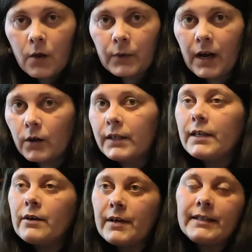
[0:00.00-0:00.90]
without it
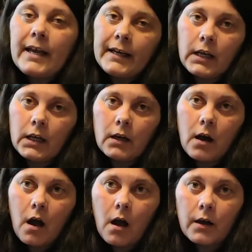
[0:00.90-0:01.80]
irritating
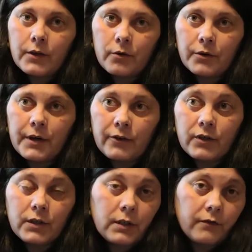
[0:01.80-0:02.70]
uh, your
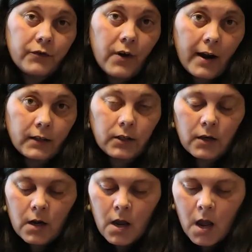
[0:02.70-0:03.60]
digestive tract.
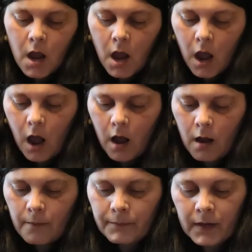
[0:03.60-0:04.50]

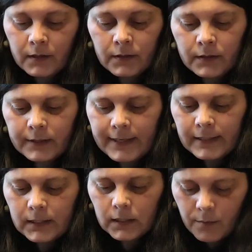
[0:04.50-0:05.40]
Um, and
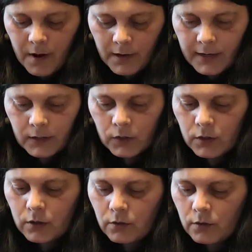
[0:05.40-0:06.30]
that's about it. So
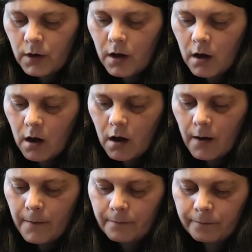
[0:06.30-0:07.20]
you
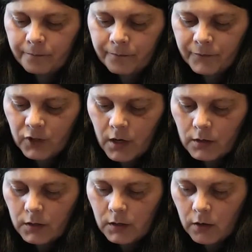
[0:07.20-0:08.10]
um,
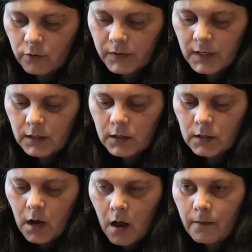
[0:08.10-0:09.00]
just close it.
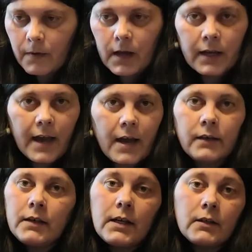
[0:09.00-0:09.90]
Um,
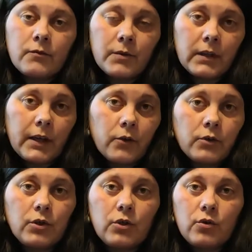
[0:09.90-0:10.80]
again, it's really
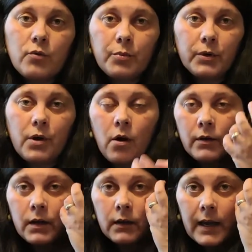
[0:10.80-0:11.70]
good to put on
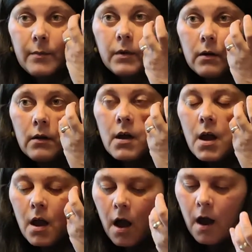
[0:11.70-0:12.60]
a label.
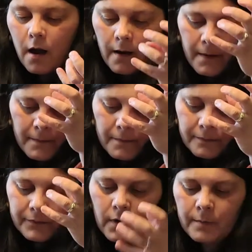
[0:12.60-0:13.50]
Um,
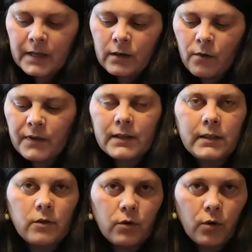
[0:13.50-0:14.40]
I mean,
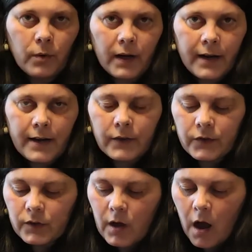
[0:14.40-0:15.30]
obviously, you know what it
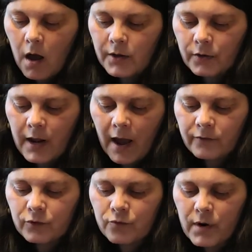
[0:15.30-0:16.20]
is. Uh, you don't
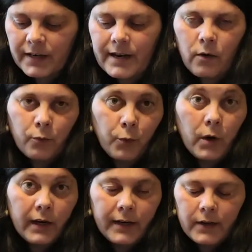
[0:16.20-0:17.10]
have to write down
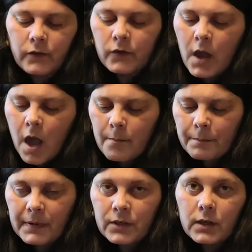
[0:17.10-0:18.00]
what it is,
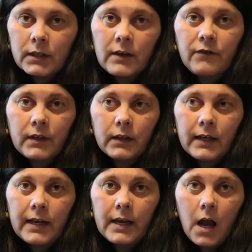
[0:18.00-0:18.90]
but you can
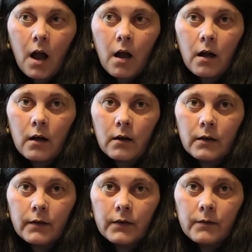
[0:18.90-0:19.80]
definitely
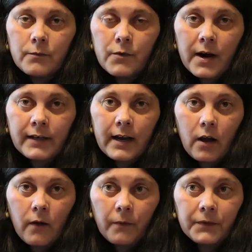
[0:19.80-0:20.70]
uh, write
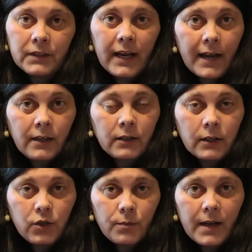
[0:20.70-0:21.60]
down the date
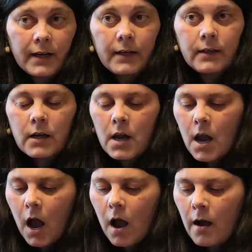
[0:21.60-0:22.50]
that you made it.
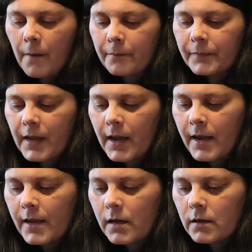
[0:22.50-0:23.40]
Um,
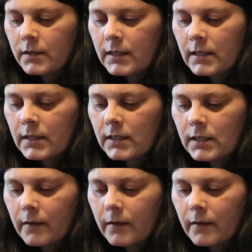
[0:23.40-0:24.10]
uh, since